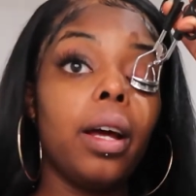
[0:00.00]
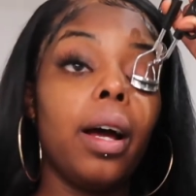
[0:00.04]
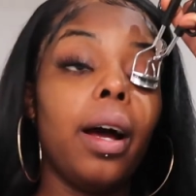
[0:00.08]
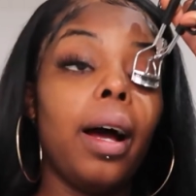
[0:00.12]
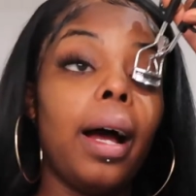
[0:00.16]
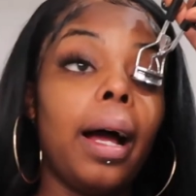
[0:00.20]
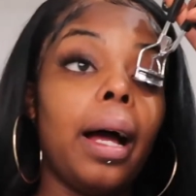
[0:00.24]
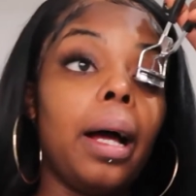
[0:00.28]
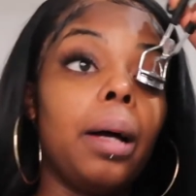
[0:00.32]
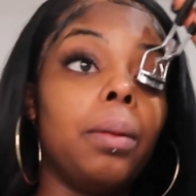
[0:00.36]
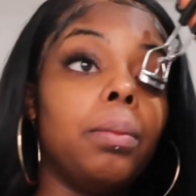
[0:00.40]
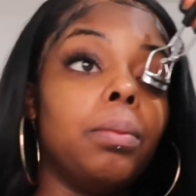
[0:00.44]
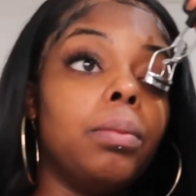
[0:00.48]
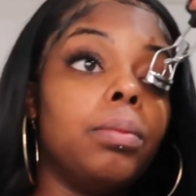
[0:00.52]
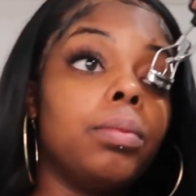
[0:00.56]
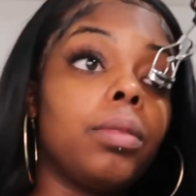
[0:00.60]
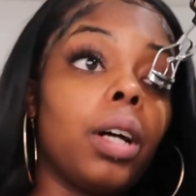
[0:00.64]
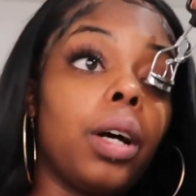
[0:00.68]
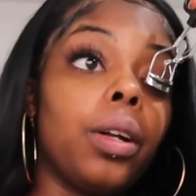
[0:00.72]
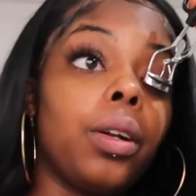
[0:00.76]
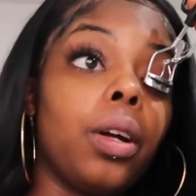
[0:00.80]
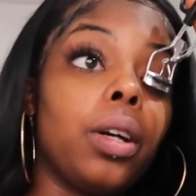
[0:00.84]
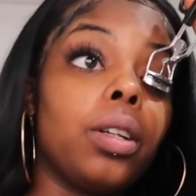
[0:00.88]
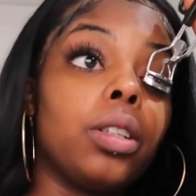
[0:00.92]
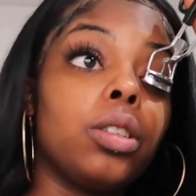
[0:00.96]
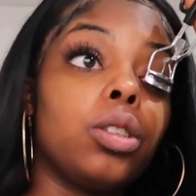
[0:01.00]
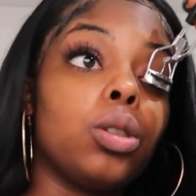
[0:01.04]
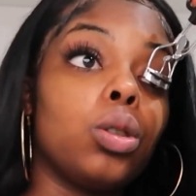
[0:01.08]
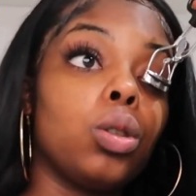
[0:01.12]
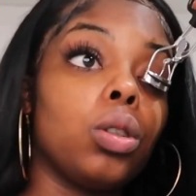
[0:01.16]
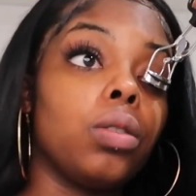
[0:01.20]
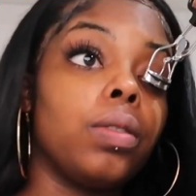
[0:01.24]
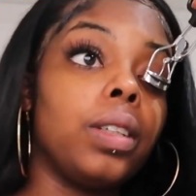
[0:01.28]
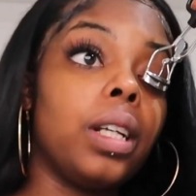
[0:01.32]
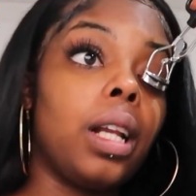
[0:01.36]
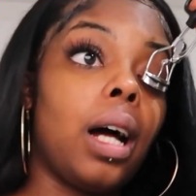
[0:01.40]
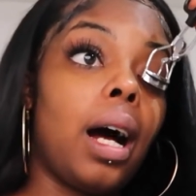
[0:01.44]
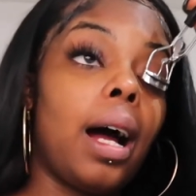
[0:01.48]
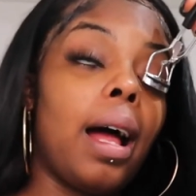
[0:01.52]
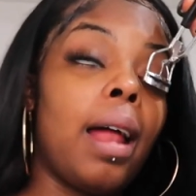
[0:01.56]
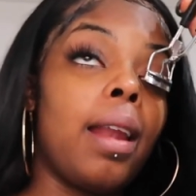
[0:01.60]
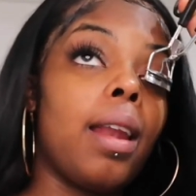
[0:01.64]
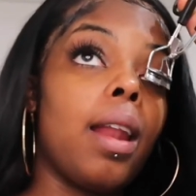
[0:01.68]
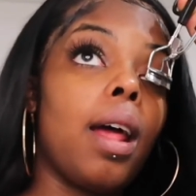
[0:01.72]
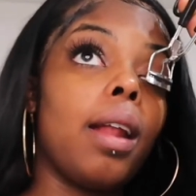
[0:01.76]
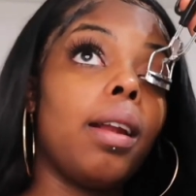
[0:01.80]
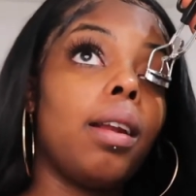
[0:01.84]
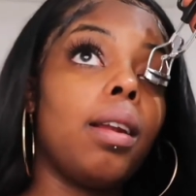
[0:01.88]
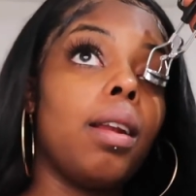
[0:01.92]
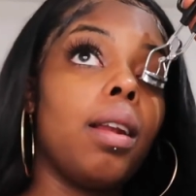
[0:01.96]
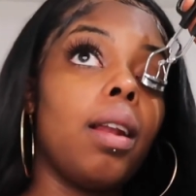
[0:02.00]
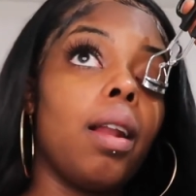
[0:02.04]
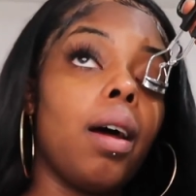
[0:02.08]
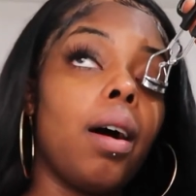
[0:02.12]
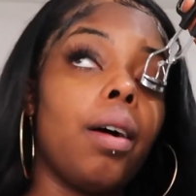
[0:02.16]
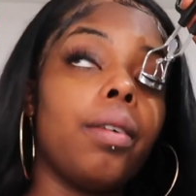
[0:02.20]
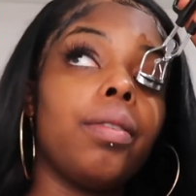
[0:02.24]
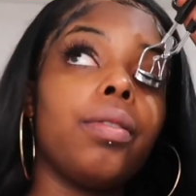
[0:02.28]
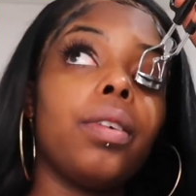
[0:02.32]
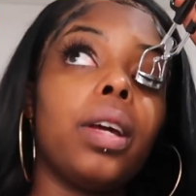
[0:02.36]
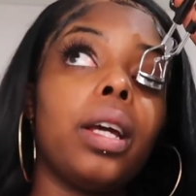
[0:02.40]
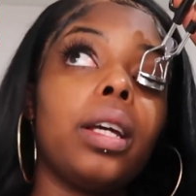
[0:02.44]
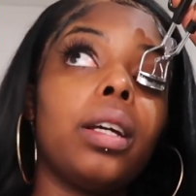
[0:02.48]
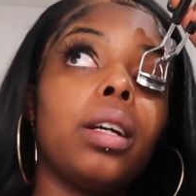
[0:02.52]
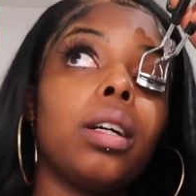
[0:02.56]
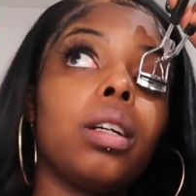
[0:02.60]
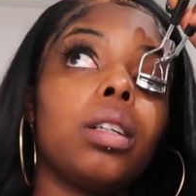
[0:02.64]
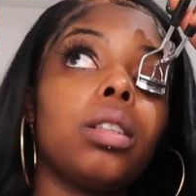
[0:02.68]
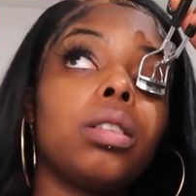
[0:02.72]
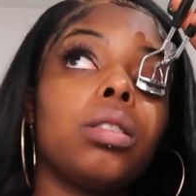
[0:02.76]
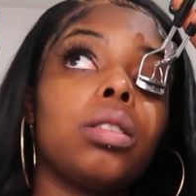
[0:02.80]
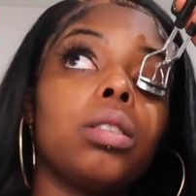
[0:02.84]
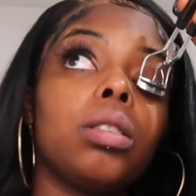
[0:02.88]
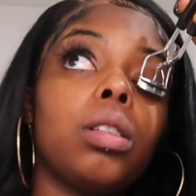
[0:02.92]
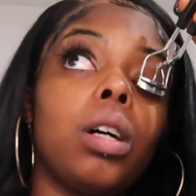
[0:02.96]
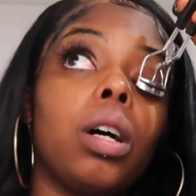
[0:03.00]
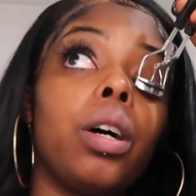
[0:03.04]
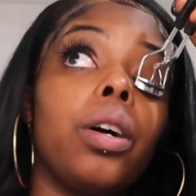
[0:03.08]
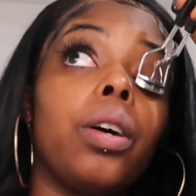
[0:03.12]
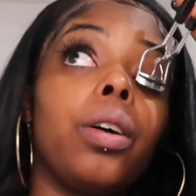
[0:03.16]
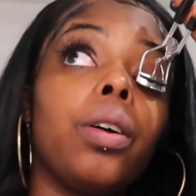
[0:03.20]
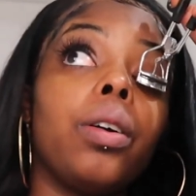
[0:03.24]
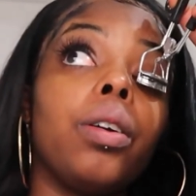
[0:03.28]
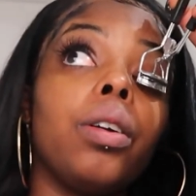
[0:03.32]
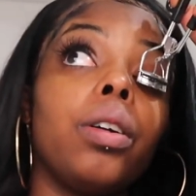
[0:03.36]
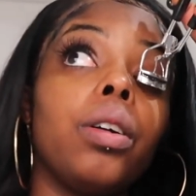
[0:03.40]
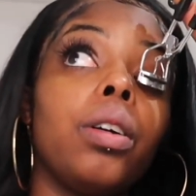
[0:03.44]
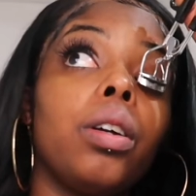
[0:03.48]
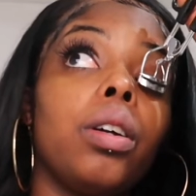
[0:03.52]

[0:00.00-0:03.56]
Don't know the storyline. Nothing. So,